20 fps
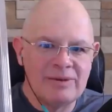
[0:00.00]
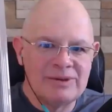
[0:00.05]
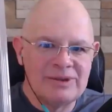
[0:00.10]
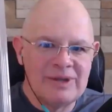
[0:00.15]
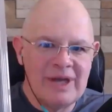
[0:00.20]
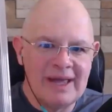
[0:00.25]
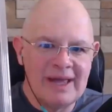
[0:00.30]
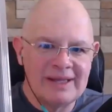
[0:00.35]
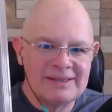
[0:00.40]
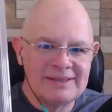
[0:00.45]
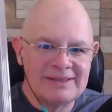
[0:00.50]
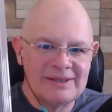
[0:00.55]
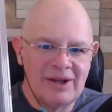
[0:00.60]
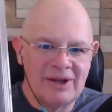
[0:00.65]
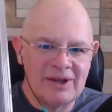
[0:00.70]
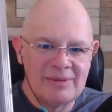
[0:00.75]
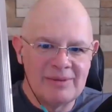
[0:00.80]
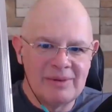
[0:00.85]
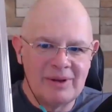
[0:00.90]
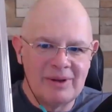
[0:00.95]
was not
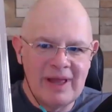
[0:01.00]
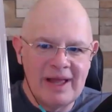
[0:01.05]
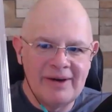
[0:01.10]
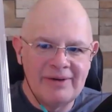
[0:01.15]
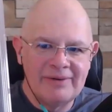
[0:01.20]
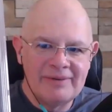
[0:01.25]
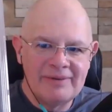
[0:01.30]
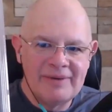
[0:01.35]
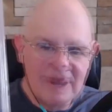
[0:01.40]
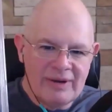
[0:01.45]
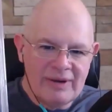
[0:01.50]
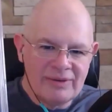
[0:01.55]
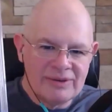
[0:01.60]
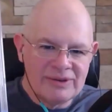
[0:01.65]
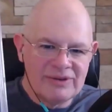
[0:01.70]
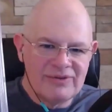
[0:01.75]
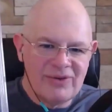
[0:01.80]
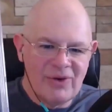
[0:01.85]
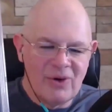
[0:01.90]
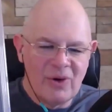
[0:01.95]
soluble out. Grade was a
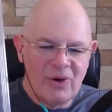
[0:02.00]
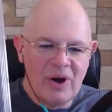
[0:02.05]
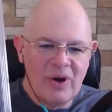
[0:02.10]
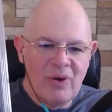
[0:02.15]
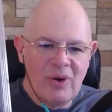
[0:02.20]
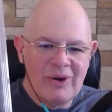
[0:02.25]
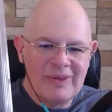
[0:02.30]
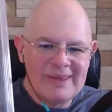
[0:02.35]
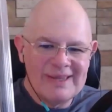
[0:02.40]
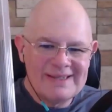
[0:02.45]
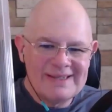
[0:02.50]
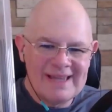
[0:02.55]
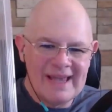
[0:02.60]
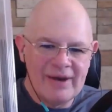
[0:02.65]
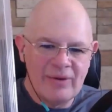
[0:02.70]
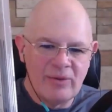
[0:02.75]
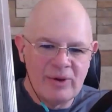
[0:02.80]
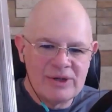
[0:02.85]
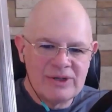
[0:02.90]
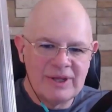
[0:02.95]
4.0 on this. I
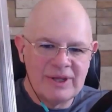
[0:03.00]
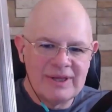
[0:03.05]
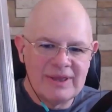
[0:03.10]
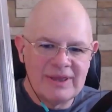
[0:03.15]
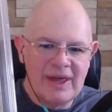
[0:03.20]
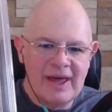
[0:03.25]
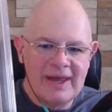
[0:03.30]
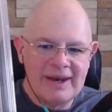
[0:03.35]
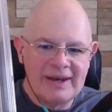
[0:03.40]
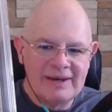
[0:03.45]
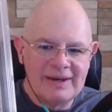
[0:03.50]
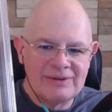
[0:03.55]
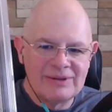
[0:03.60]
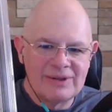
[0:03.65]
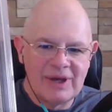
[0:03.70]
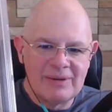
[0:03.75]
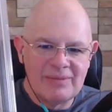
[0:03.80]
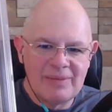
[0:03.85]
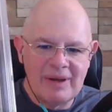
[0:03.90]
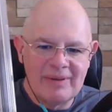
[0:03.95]
originally thought it was
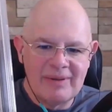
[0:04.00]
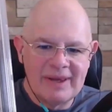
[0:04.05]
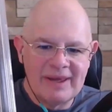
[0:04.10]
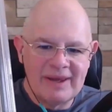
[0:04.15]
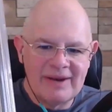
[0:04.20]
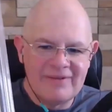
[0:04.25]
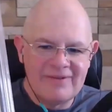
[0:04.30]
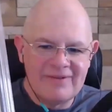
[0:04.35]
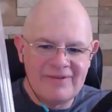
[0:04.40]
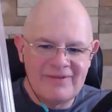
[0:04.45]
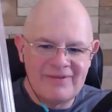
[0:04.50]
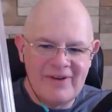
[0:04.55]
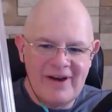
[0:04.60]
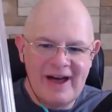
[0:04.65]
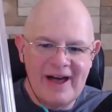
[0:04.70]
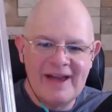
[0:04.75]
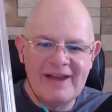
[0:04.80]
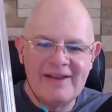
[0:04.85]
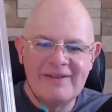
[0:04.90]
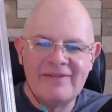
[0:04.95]
going to probably get a
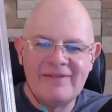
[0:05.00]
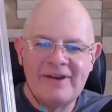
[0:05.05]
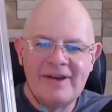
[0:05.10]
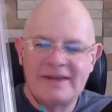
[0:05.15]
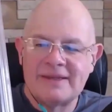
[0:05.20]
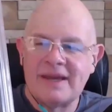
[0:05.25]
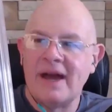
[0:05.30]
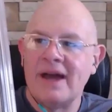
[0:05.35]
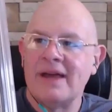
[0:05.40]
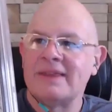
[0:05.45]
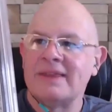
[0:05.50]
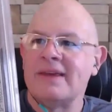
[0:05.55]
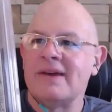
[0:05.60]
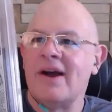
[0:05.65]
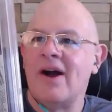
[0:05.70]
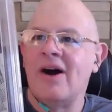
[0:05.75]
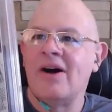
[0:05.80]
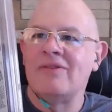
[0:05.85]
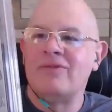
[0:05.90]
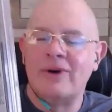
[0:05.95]
5. It's got the
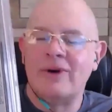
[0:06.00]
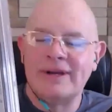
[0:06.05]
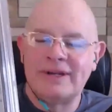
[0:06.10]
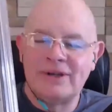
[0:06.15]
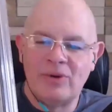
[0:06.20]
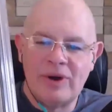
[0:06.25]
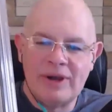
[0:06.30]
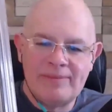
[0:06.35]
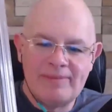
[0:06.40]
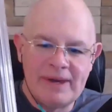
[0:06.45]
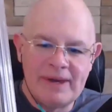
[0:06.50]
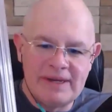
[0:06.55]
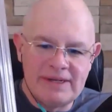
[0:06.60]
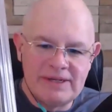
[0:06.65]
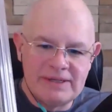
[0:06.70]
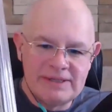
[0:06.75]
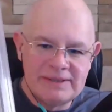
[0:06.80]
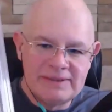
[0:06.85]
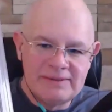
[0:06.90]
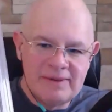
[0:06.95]
off-white to white
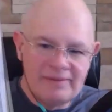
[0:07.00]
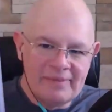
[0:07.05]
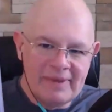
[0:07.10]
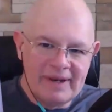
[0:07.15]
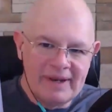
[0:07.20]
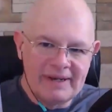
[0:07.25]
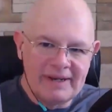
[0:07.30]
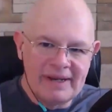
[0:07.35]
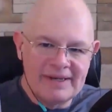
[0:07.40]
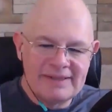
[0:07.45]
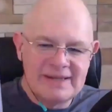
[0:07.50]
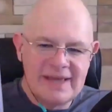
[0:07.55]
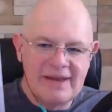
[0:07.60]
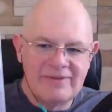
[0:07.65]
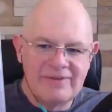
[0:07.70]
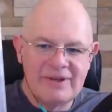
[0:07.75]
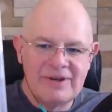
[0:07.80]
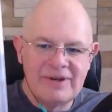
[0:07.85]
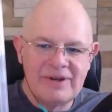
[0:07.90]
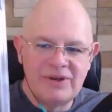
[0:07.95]
pages, but it does
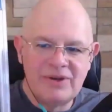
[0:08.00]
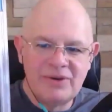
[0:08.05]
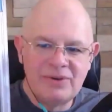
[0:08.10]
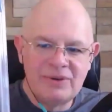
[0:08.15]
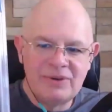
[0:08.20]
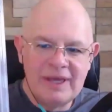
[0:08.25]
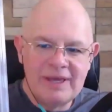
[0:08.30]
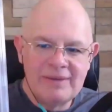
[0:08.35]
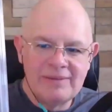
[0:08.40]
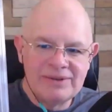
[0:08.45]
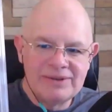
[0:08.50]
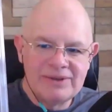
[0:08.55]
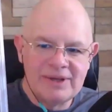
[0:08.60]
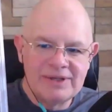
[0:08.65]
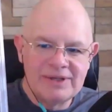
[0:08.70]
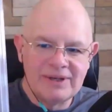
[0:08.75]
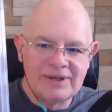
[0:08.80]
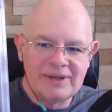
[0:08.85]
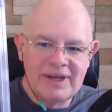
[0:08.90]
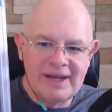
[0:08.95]
have the new label,
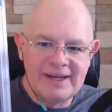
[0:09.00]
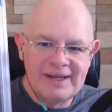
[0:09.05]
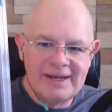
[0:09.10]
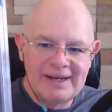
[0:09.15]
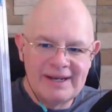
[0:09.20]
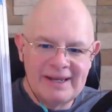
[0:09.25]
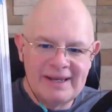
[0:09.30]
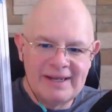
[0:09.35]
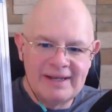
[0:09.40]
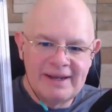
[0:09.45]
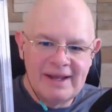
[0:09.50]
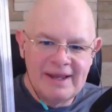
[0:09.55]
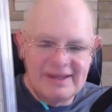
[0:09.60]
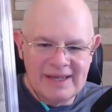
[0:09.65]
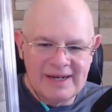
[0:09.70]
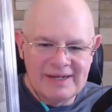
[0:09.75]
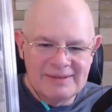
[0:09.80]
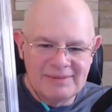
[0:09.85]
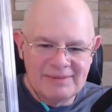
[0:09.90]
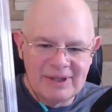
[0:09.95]
so it looks kind of neat. Like I
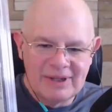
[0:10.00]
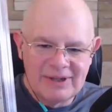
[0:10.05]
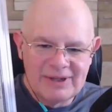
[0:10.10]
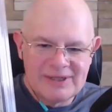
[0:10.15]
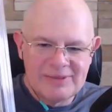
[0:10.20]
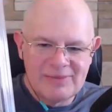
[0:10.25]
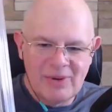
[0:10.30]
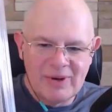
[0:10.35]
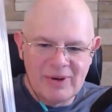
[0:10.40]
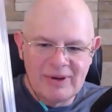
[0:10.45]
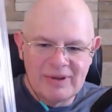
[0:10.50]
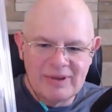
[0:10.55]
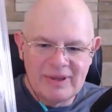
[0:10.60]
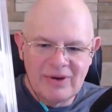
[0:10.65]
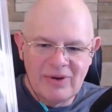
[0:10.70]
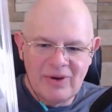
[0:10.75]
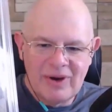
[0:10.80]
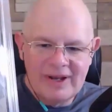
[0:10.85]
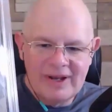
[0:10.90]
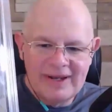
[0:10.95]
said, I was a little disappointed
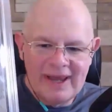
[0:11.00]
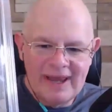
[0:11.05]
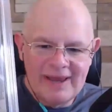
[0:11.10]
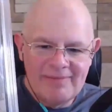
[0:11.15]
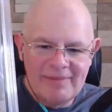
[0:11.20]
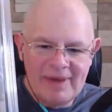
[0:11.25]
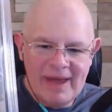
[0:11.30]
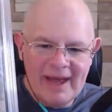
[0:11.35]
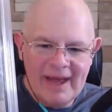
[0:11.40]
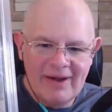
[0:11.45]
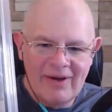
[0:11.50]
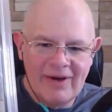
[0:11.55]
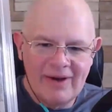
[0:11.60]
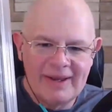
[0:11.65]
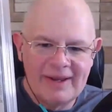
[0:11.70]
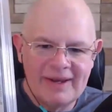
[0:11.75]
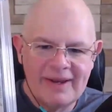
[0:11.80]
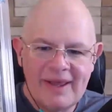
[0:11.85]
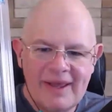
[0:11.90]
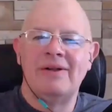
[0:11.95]
the grade came back
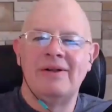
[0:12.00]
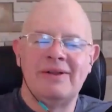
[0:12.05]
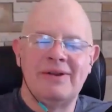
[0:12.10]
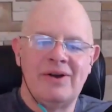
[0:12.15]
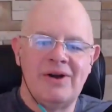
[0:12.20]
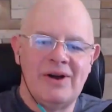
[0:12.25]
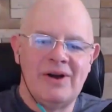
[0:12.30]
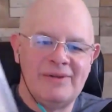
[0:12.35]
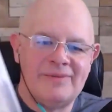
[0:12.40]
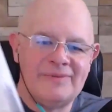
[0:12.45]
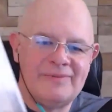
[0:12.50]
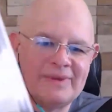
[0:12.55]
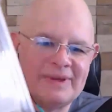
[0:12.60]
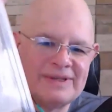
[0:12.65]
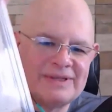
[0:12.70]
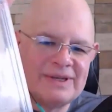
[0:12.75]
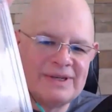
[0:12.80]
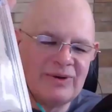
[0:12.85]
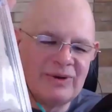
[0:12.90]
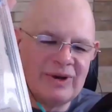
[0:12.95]
on it. All in all,
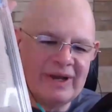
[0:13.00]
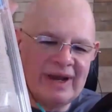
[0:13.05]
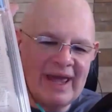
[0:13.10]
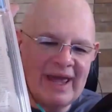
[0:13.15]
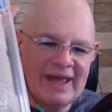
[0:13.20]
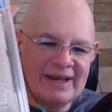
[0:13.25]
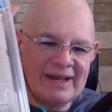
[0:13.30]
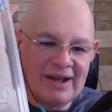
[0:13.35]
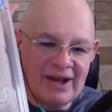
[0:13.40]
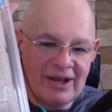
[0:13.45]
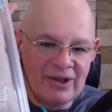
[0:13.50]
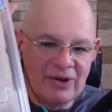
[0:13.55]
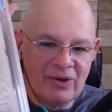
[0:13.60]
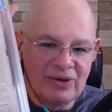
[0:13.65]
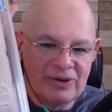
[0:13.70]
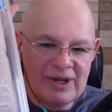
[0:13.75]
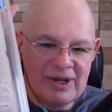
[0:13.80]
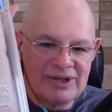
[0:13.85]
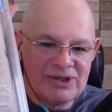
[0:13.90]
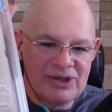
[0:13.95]
considering it had
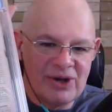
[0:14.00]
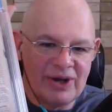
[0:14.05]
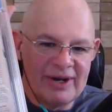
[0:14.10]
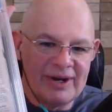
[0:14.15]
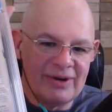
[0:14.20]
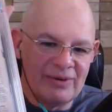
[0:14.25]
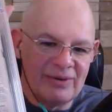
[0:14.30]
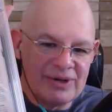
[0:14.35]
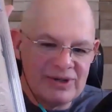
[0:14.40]
color touch on it